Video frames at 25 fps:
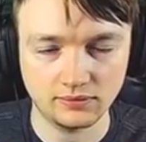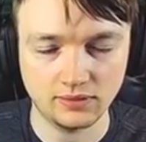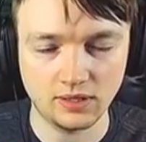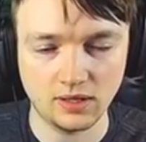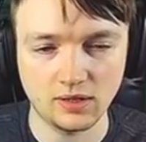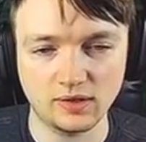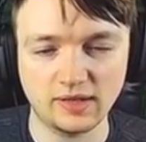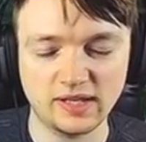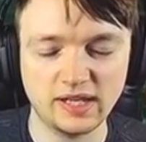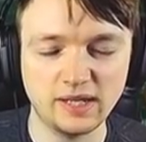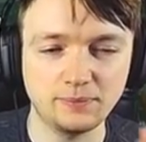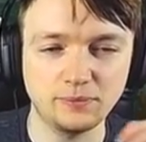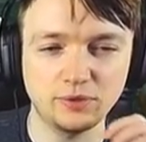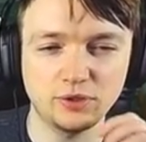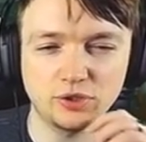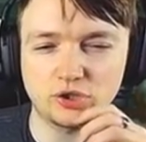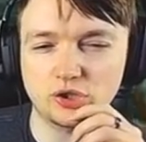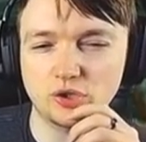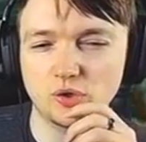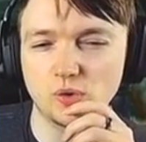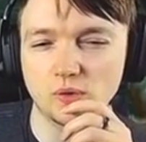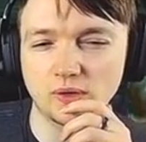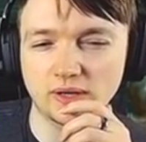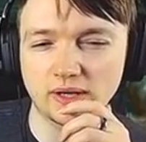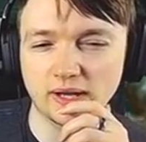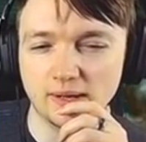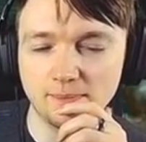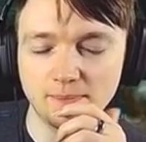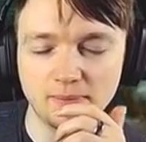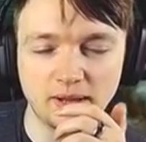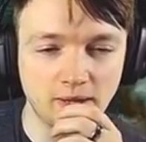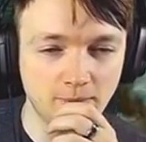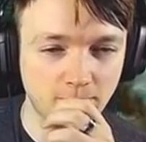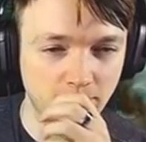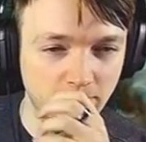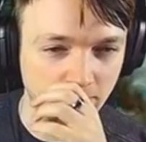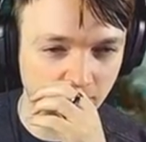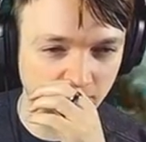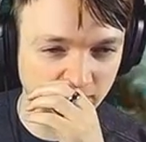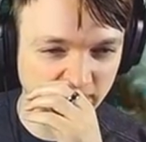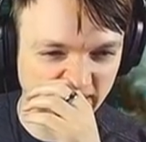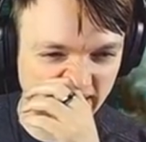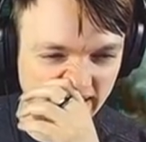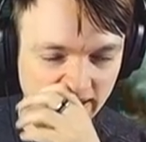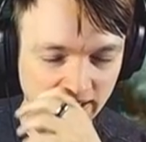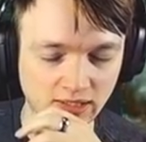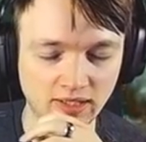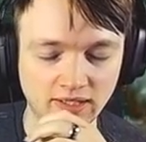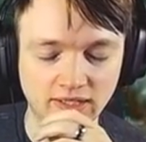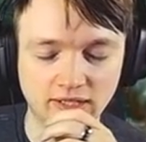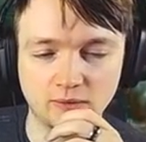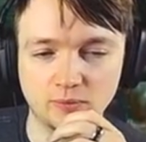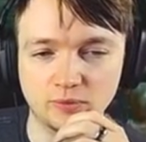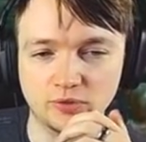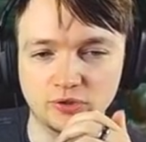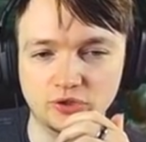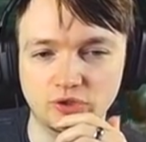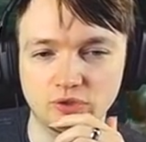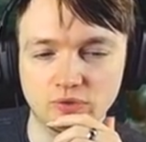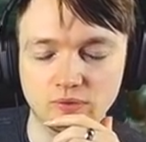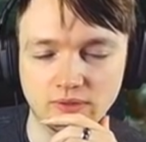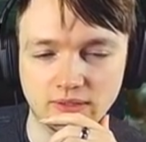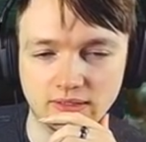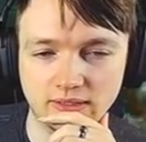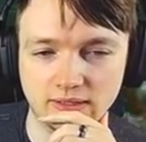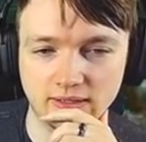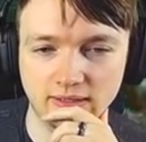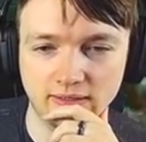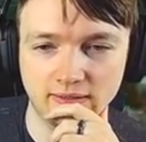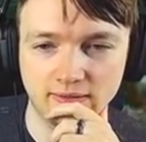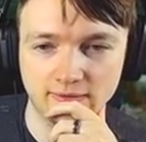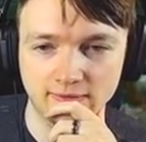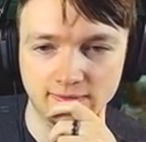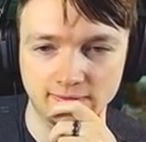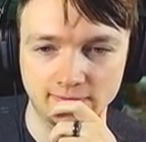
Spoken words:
I'll keep the choke. I might be able to get lucky with choke here.